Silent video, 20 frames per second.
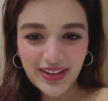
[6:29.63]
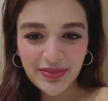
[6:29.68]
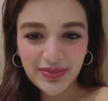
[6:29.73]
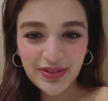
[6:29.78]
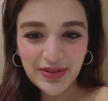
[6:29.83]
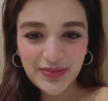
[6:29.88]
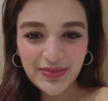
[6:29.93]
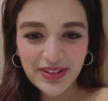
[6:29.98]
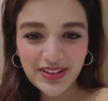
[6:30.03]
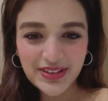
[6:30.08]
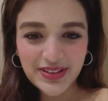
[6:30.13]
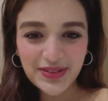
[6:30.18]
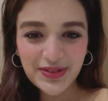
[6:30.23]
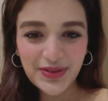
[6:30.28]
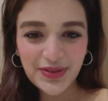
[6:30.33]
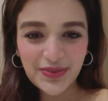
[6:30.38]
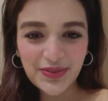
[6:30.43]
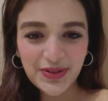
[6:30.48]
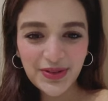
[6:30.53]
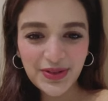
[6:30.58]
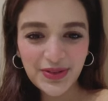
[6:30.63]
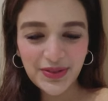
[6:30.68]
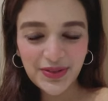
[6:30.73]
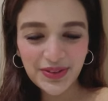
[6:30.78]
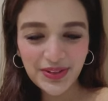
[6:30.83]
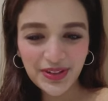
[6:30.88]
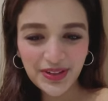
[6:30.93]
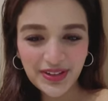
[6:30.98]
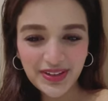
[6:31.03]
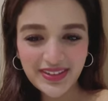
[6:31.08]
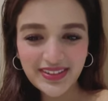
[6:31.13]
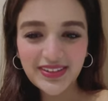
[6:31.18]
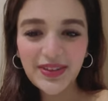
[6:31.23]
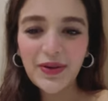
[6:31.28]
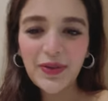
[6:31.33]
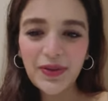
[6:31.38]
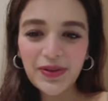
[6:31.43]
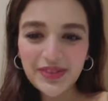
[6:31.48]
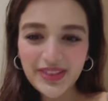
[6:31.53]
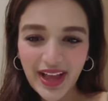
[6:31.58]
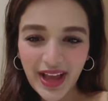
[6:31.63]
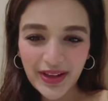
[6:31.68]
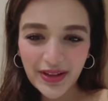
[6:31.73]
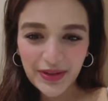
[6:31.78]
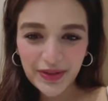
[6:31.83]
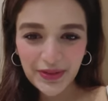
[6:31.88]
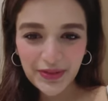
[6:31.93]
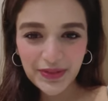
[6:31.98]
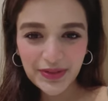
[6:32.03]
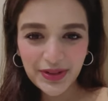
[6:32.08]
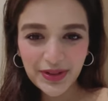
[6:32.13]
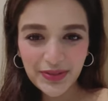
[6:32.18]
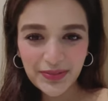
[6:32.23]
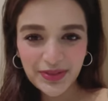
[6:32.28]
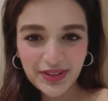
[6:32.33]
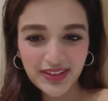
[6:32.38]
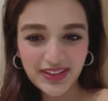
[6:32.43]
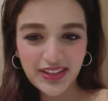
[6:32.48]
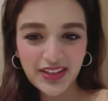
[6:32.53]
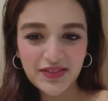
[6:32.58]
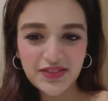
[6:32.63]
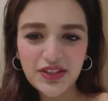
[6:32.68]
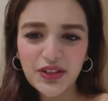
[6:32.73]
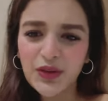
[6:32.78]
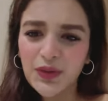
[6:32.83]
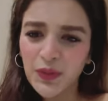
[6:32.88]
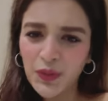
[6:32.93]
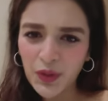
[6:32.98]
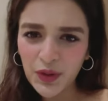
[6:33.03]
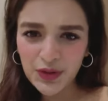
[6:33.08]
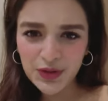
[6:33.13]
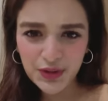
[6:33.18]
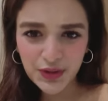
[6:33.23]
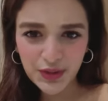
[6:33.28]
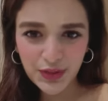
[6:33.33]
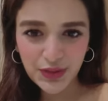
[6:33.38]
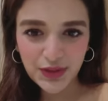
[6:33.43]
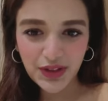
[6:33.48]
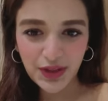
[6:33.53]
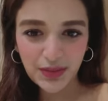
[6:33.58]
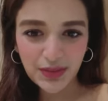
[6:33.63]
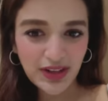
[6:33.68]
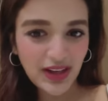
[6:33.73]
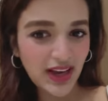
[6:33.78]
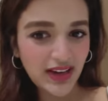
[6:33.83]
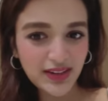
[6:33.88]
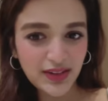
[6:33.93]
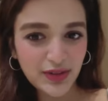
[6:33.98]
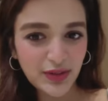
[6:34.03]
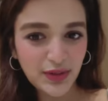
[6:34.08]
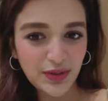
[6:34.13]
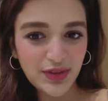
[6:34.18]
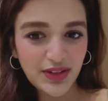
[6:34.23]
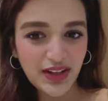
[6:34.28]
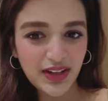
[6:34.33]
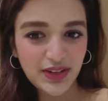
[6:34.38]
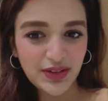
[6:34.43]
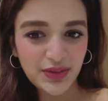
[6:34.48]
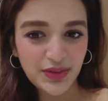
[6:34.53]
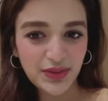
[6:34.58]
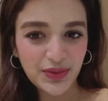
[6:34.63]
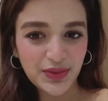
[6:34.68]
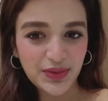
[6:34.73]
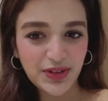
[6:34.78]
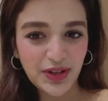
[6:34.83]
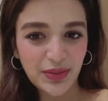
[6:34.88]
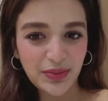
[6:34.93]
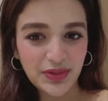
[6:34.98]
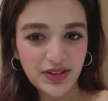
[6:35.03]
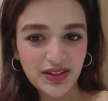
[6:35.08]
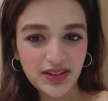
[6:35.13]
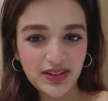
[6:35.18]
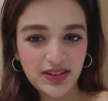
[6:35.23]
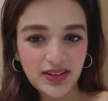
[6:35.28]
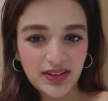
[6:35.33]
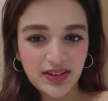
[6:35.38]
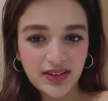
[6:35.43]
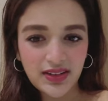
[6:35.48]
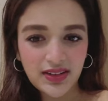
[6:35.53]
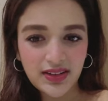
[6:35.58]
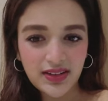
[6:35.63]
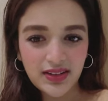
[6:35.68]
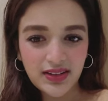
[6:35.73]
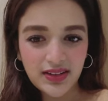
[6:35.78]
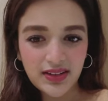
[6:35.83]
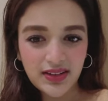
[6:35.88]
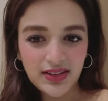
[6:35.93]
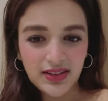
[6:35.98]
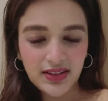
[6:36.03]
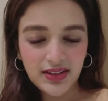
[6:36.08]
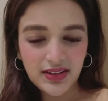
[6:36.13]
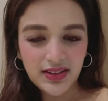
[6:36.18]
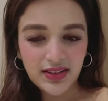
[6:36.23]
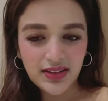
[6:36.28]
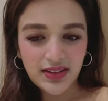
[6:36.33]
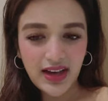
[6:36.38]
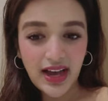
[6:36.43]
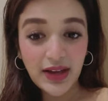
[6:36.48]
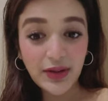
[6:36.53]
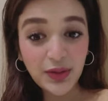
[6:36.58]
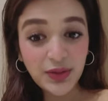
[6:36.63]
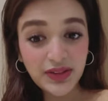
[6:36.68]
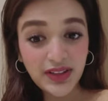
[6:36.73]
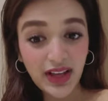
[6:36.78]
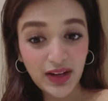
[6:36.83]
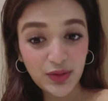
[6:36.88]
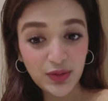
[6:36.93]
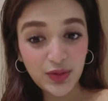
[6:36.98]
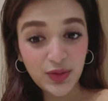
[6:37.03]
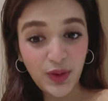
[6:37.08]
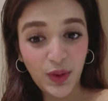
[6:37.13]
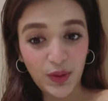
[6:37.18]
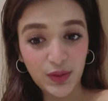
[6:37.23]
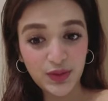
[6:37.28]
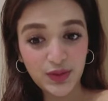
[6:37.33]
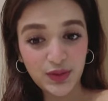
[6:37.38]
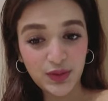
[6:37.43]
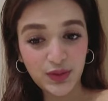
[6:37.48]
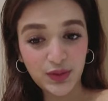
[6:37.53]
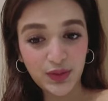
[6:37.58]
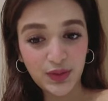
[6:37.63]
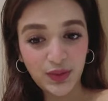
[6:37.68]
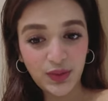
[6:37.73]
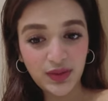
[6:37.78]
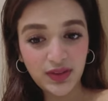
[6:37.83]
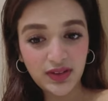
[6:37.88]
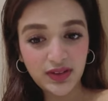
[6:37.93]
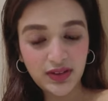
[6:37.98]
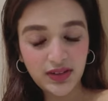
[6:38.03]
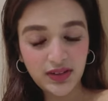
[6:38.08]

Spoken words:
Tamil pesen romba cute irukku. Oh, thank you, Team Nidhi FC. You also know Tamil. I didn't know that you know Tamil. I know Telugu also.